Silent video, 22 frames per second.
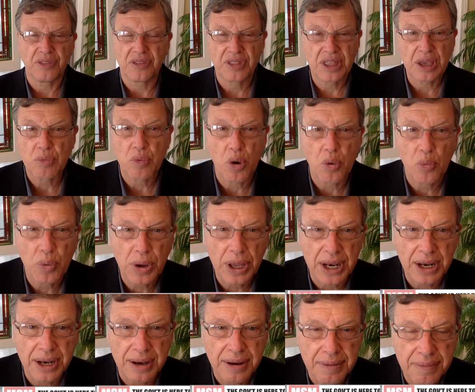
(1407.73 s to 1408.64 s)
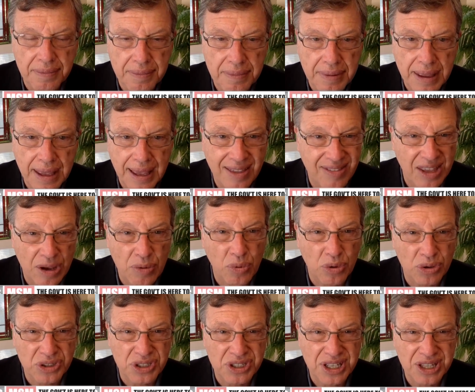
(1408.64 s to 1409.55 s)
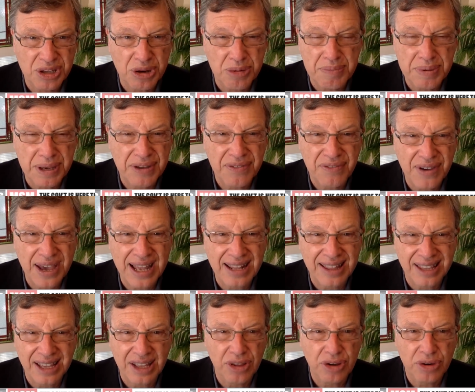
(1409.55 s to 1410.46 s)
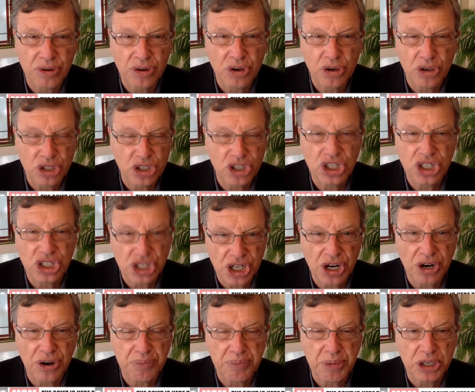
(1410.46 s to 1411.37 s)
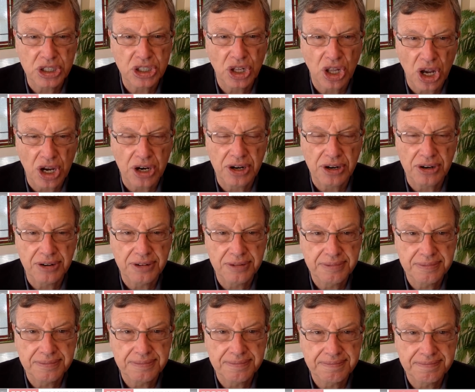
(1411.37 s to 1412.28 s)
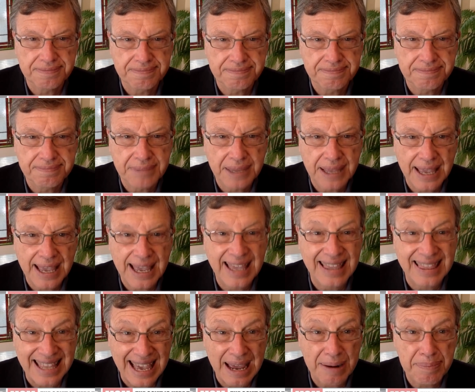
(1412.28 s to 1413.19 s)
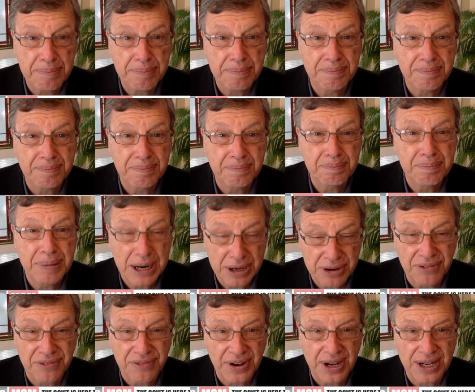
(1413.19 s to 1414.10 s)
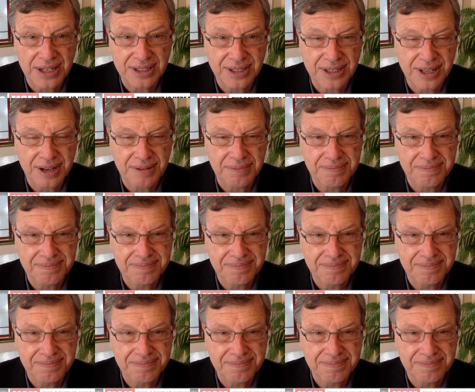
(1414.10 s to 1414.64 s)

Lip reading: they won't win, and they won't sit in their big, fat, leather, cushy chair much longer. And that petrifies them.